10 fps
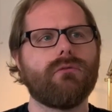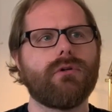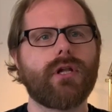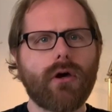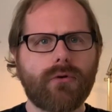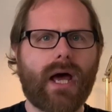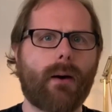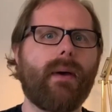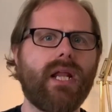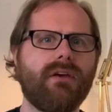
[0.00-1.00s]
no
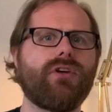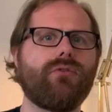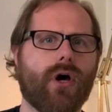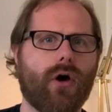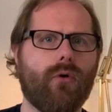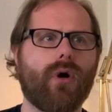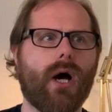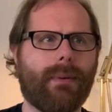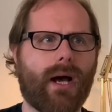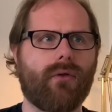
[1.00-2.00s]
doubt many of you know
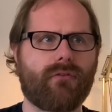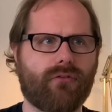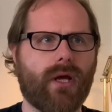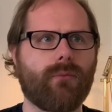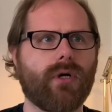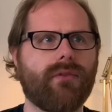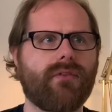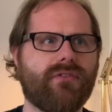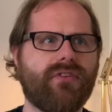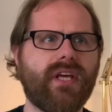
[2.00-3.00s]
about the framework
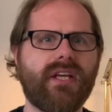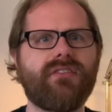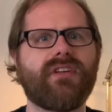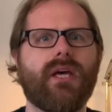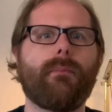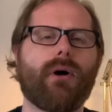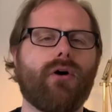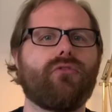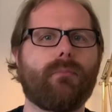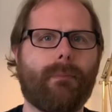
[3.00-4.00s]
that the CDC
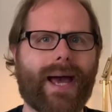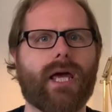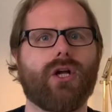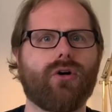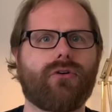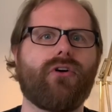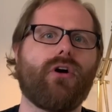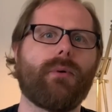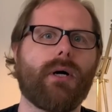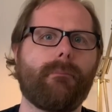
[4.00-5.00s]
imposed back in
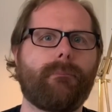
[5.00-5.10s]
October.